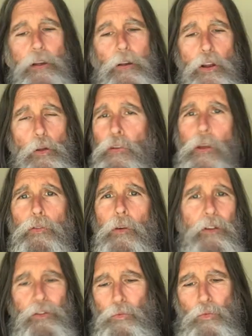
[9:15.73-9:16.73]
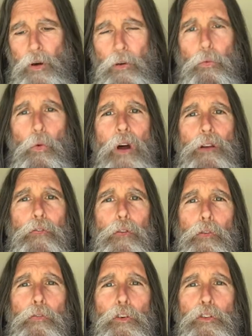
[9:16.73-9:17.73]
You could use this, this works
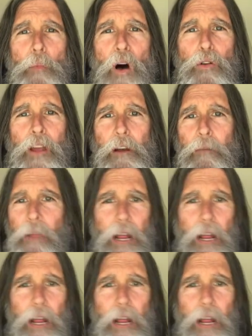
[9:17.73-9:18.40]
wonderful for smoking.